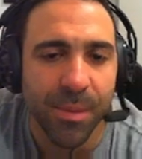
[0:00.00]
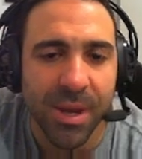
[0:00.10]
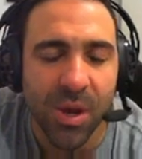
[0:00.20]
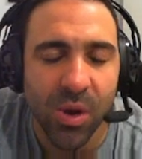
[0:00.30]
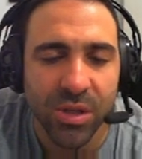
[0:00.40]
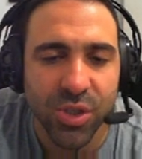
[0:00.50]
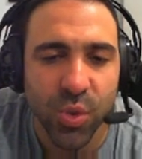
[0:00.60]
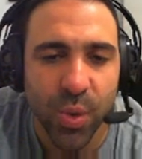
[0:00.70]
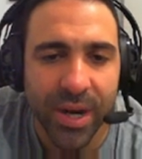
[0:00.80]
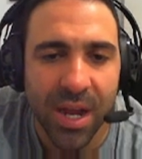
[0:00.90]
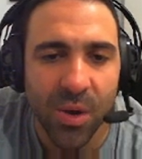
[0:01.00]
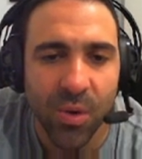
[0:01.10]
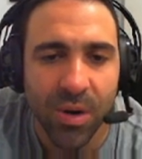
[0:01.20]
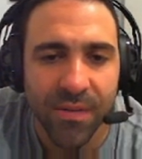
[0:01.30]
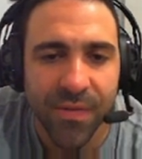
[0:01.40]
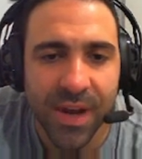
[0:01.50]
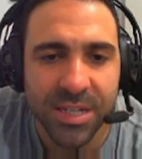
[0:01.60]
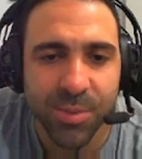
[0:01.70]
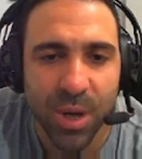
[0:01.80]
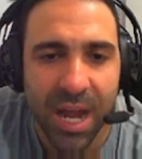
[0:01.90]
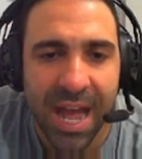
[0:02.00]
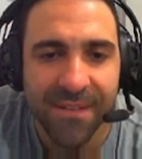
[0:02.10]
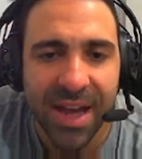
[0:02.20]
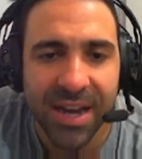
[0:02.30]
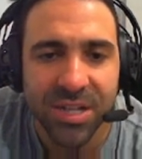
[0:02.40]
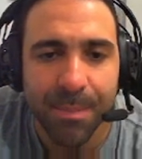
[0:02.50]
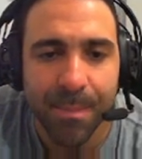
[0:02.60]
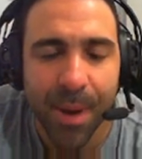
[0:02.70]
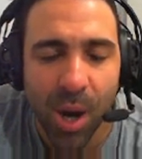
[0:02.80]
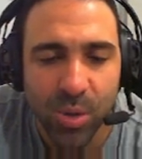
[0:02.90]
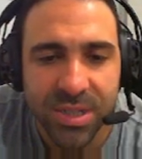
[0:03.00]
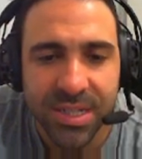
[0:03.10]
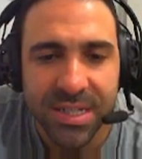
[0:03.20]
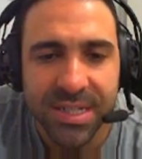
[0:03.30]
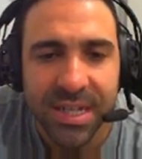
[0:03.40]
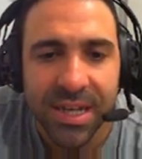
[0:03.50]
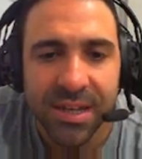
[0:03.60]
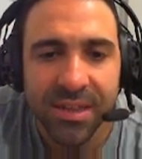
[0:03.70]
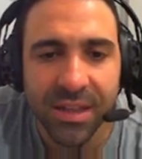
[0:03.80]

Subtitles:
me on Twitter or on Facebook, I have actually posted the